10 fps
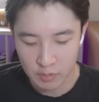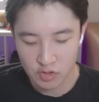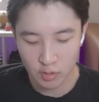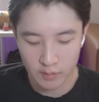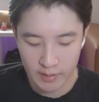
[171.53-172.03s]
It's
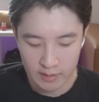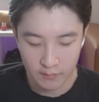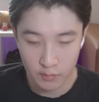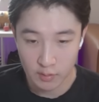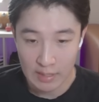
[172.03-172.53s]
sort of like
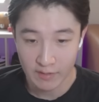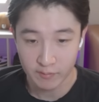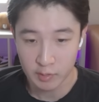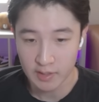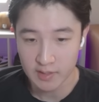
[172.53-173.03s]
if you have
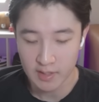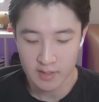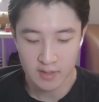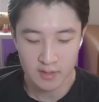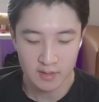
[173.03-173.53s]
played
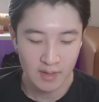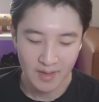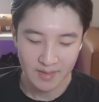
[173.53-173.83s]
any